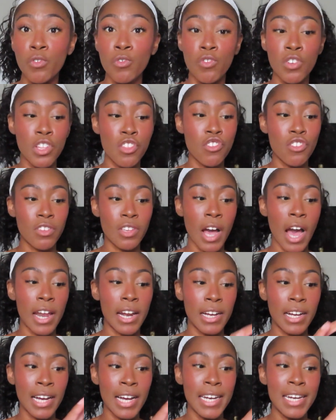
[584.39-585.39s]
you can just kind
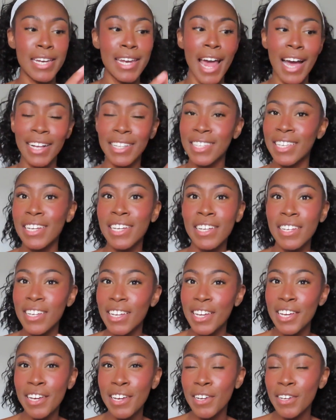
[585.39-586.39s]
of connect it
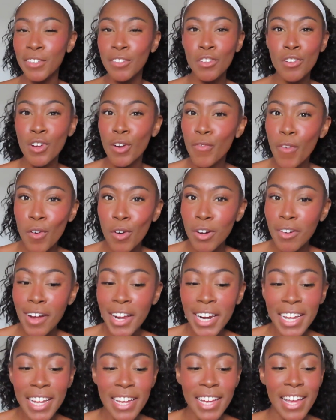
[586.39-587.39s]
to your phone
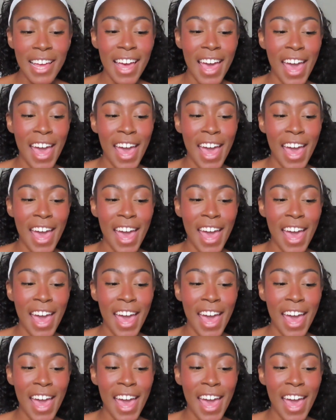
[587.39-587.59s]
already.